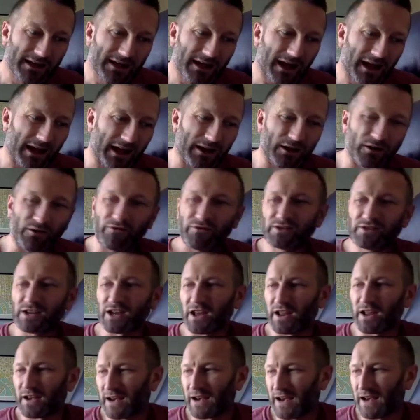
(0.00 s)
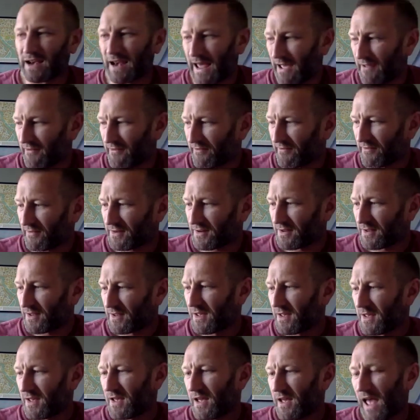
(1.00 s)
I love Turn Left.
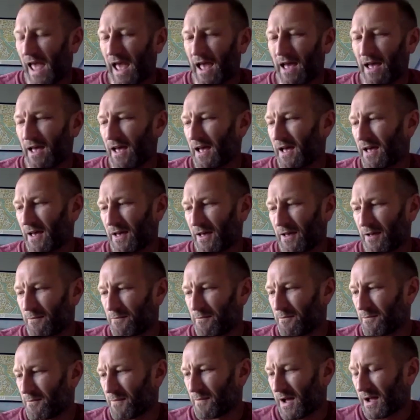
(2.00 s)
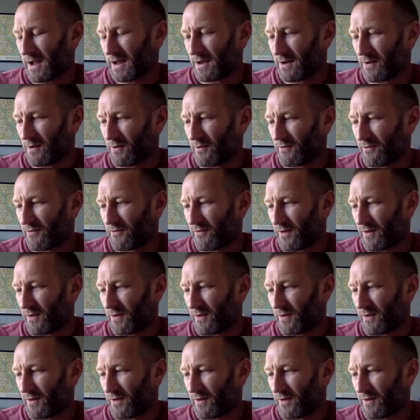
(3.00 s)
I love